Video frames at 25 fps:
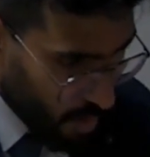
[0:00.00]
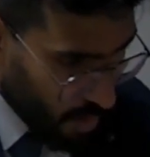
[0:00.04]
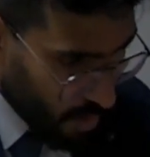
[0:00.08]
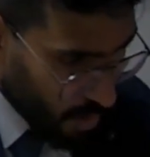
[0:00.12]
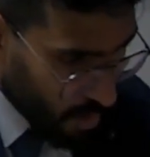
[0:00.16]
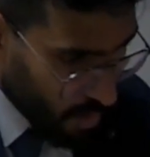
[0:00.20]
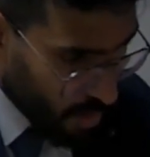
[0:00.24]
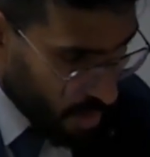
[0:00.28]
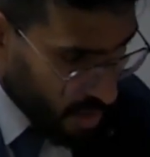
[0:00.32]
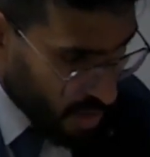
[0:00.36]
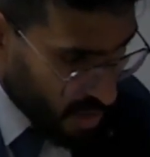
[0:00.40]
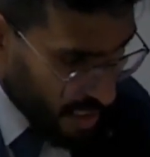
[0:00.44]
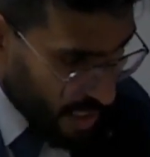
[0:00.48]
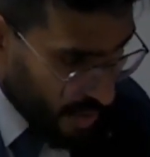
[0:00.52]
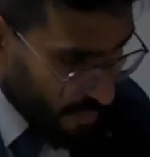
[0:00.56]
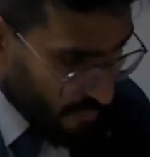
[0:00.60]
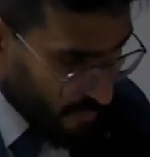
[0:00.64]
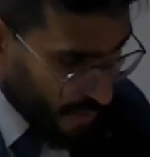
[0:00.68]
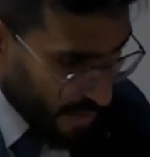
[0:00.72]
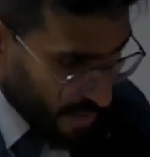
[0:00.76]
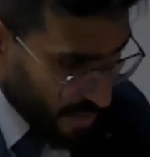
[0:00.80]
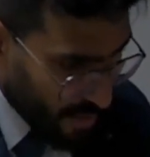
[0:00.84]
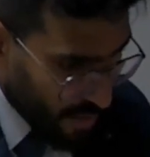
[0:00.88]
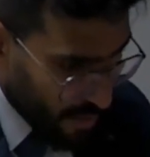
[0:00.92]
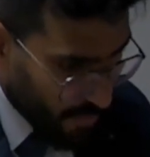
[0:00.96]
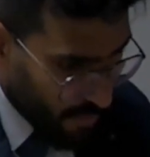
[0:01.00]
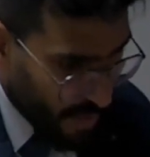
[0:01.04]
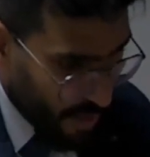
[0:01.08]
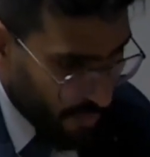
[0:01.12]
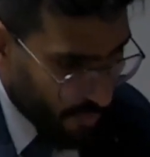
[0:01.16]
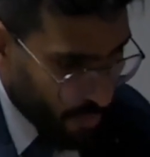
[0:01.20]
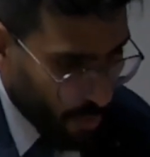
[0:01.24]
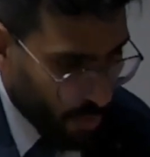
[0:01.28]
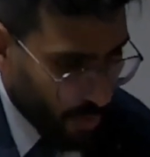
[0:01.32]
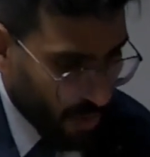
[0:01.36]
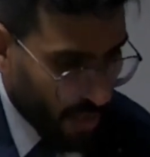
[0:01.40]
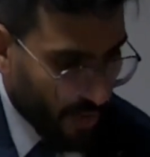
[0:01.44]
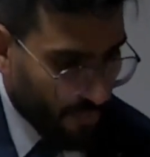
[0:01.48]
This effective
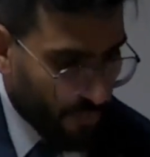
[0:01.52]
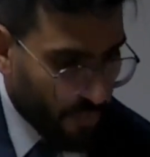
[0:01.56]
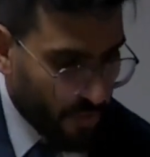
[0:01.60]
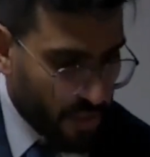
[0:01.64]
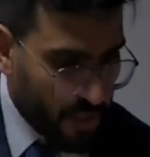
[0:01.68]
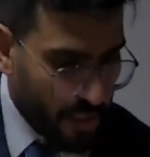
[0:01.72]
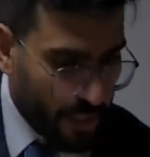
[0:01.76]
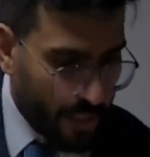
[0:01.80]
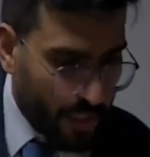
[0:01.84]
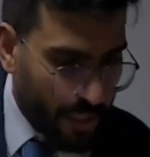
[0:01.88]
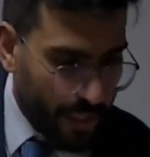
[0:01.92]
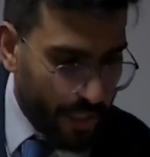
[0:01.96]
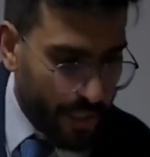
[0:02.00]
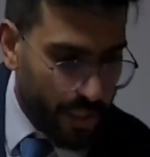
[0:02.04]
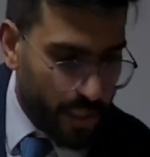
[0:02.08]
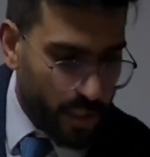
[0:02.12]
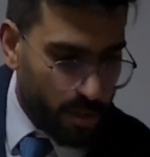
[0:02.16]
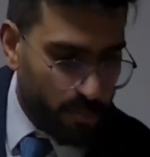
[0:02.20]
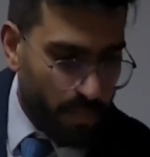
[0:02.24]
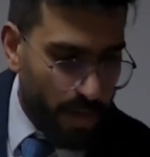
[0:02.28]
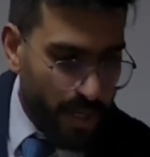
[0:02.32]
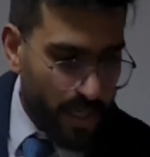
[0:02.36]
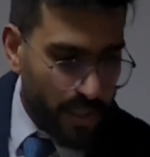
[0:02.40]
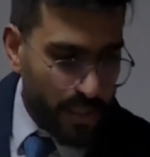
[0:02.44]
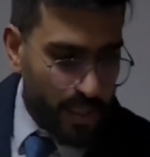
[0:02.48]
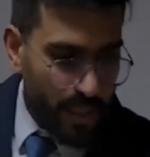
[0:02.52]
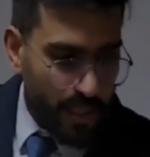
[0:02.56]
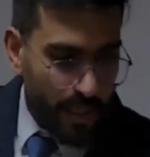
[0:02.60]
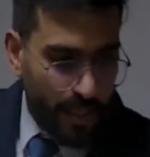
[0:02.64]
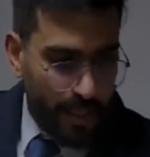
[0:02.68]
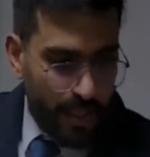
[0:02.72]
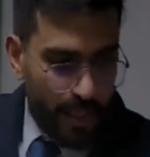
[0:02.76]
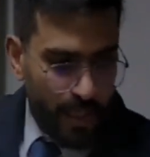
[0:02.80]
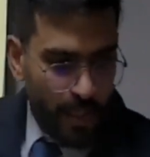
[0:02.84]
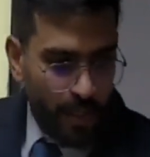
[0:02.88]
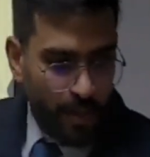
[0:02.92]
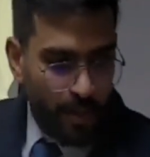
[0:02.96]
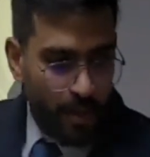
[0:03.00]
revenue deficit is
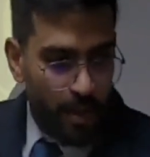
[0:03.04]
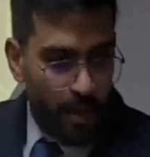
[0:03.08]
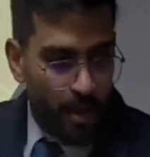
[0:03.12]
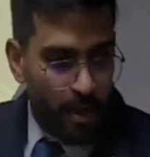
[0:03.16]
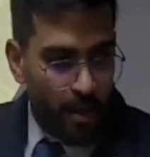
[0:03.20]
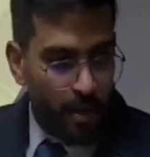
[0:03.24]
basically